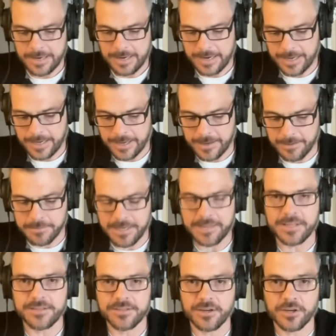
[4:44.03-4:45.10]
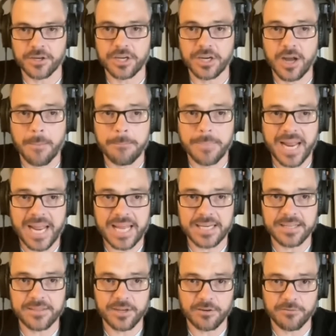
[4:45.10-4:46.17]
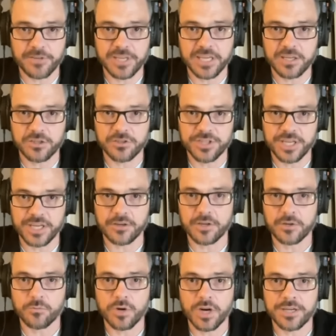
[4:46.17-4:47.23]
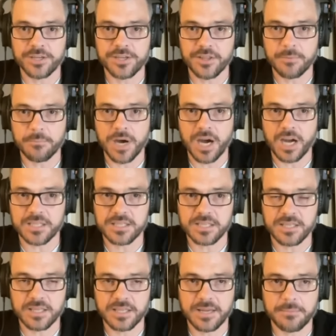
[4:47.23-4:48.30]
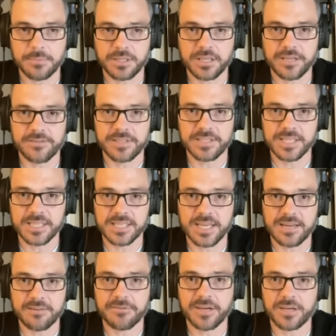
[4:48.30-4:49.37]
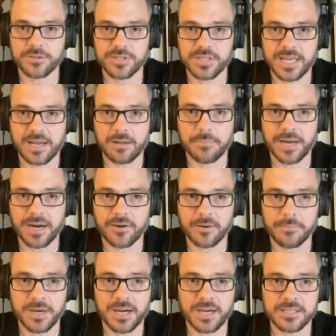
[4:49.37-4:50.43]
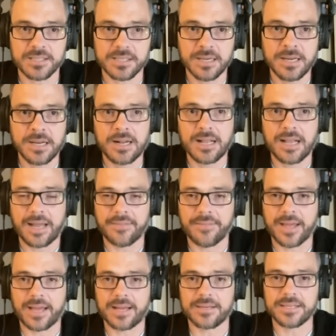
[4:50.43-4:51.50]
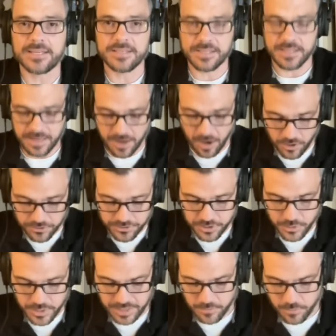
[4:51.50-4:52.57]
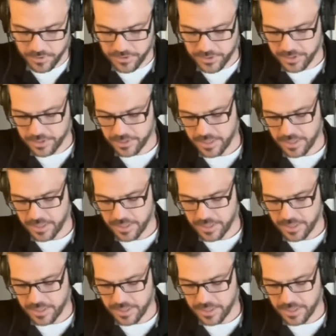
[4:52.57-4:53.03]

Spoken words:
And then they're going to abandon their vehicles here and run to the mosque that they believe is the safe house, the al-Bara mosque. And that is also hit with an